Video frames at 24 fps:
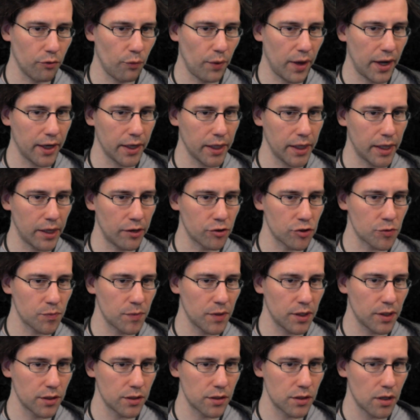Wedding
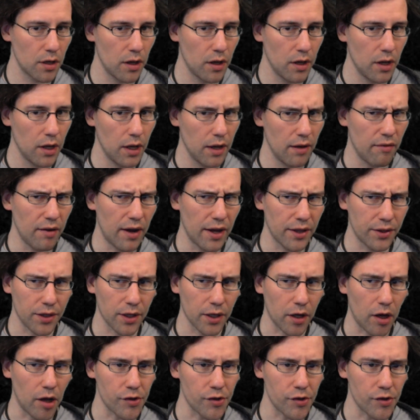Announcement, I think,